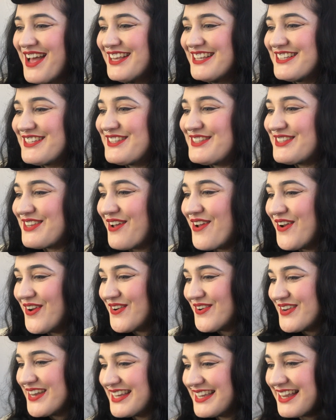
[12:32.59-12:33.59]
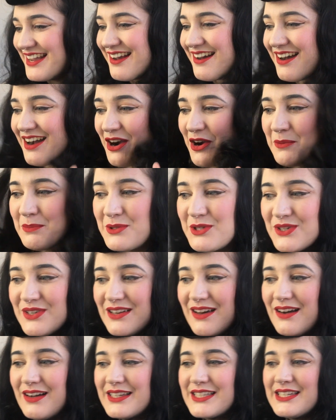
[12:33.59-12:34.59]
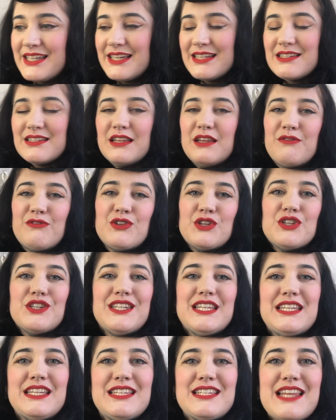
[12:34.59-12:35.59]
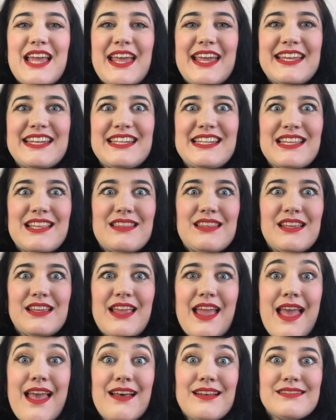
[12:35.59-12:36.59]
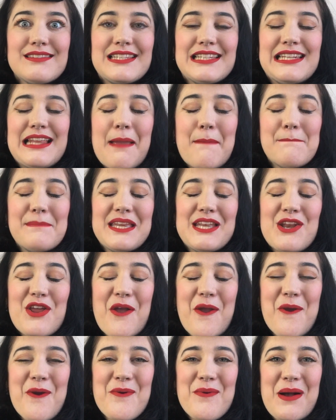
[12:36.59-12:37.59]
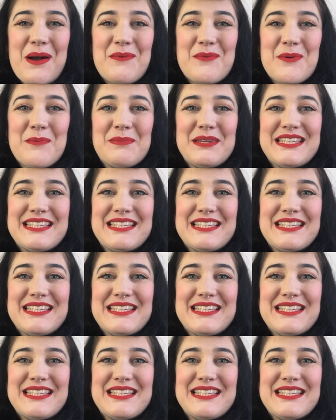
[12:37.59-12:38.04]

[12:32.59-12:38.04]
So yeah, I hope you like it. If you need anything else, let me know. I will be